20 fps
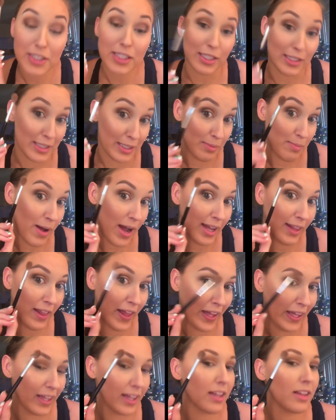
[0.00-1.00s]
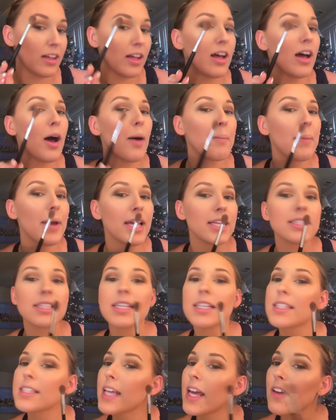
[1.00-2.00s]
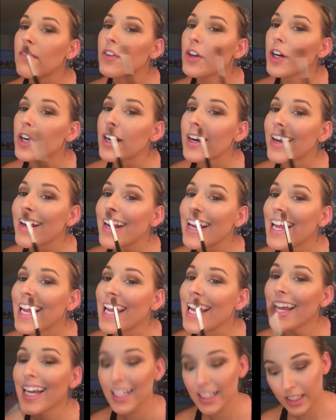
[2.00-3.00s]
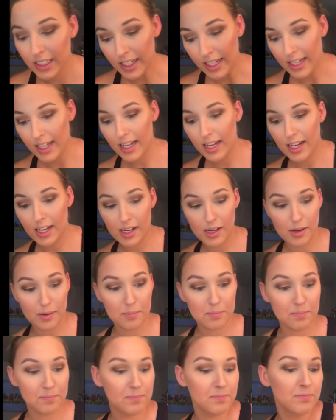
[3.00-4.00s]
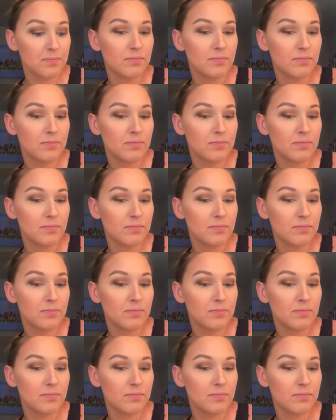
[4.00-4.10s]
This is my like amazing savior.